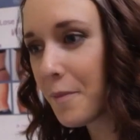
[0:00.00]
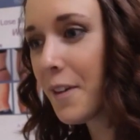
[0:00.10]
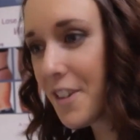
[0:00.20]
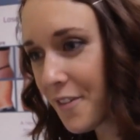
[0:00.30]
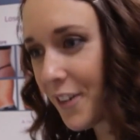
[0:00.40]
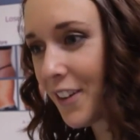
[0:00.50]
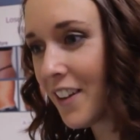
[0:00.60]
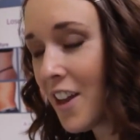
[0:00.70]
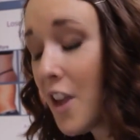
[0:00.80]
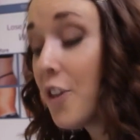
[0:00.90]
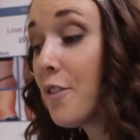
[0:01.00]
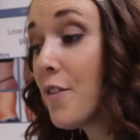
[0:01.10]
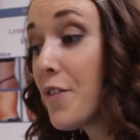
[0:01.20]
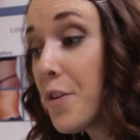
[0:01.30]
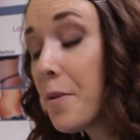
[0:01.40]
Wonderful. You
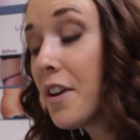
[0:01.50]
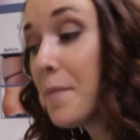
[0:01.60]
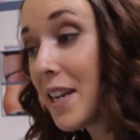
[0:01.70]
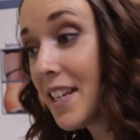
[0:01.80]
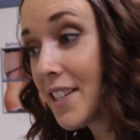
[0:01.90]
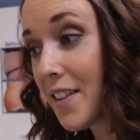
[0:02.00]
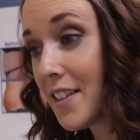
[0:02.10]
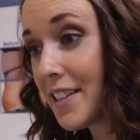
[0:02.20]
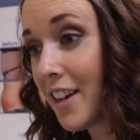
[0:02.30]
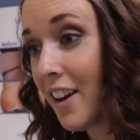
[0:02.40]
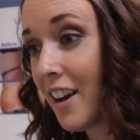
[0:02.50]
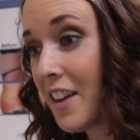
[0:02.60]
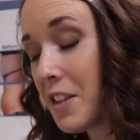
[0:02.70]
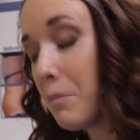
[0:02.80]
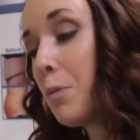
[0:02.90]
have a few more minutes on this area
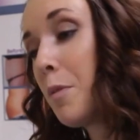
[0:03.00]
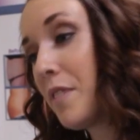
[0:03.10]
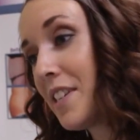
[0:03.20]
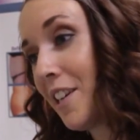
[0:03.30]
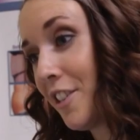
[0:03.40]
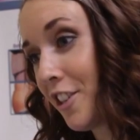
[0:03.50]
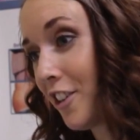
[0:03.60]
and then we'll move it down